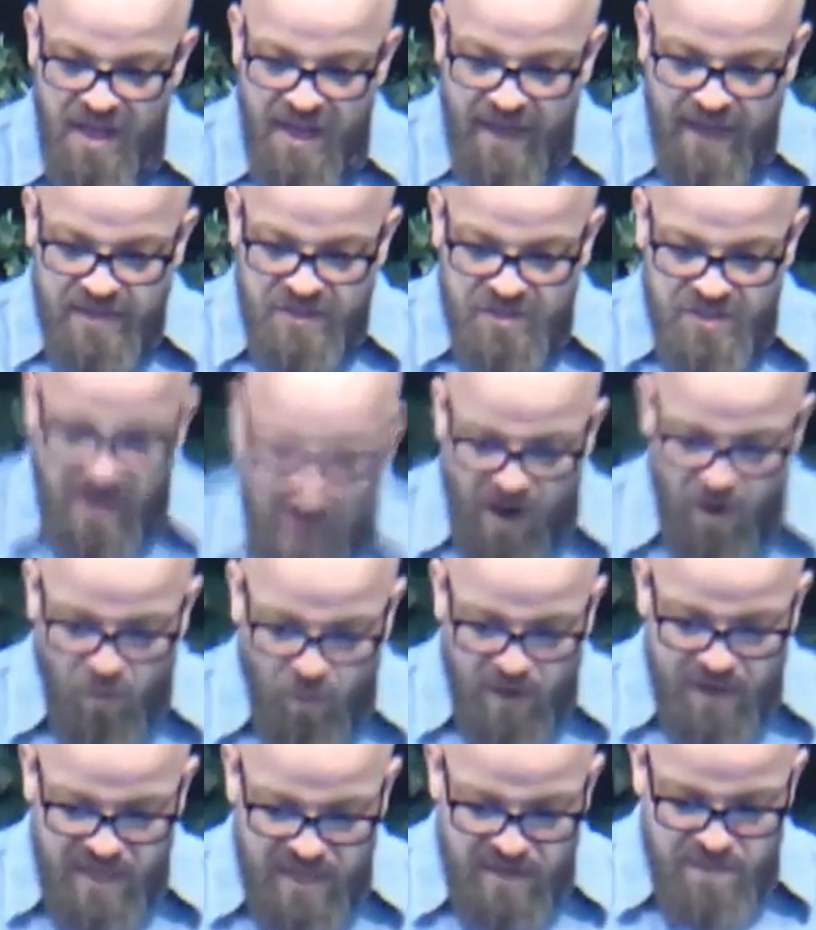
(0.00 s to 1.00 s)
is not
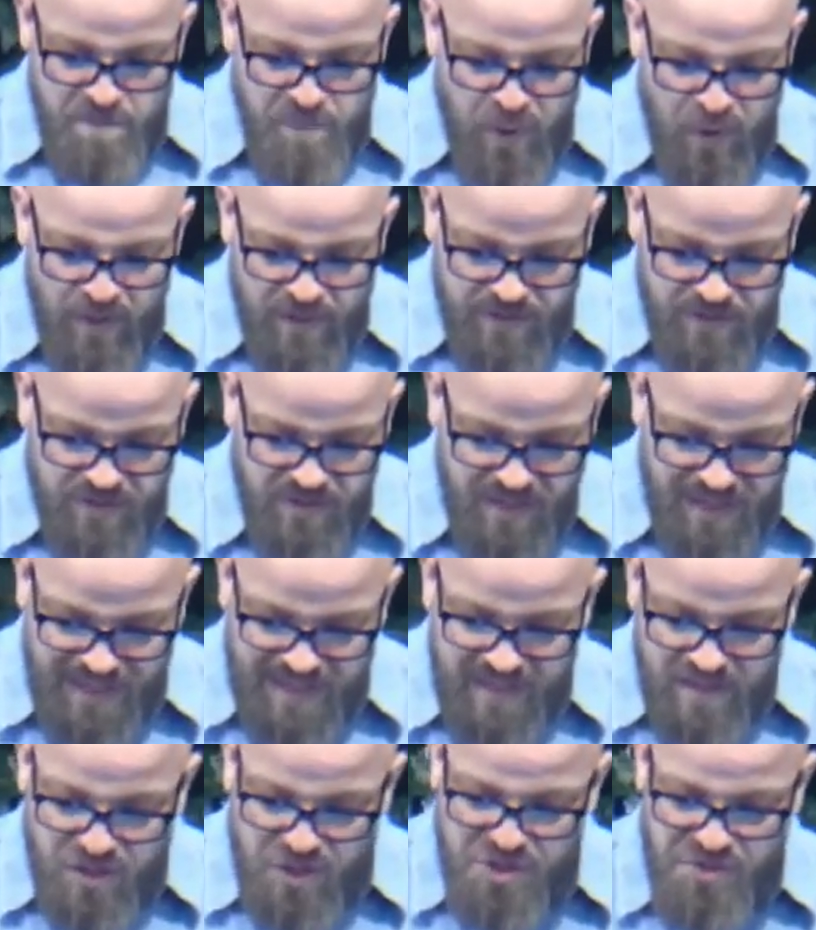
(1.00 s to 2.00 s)
what he puts
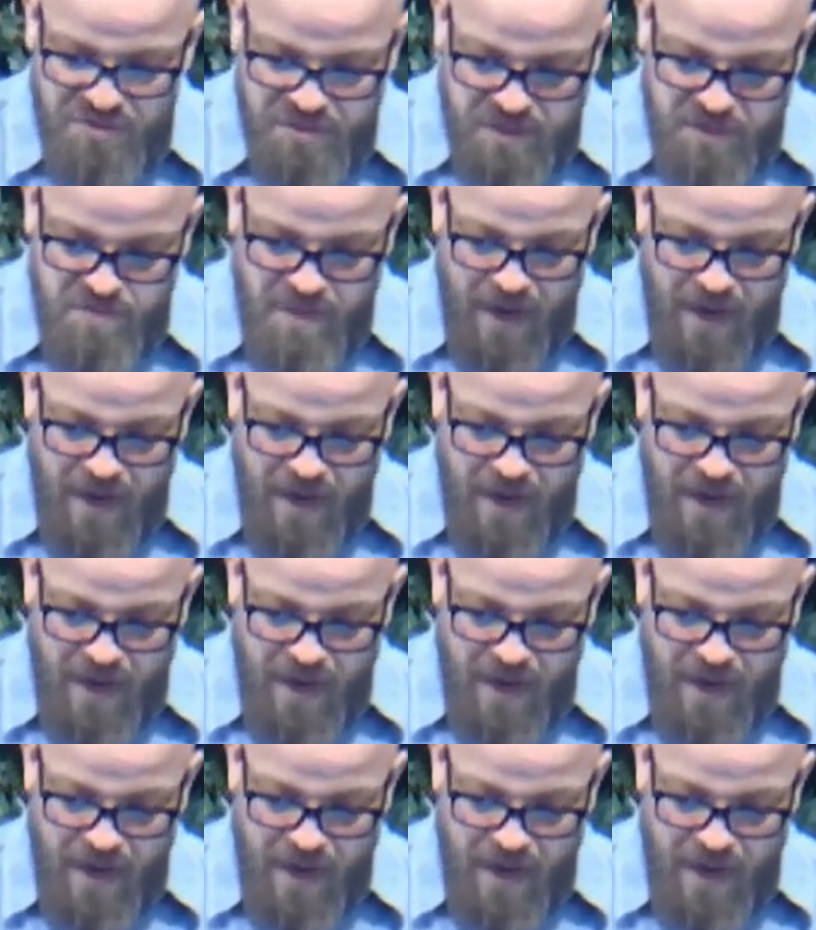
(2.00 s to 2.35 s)
into his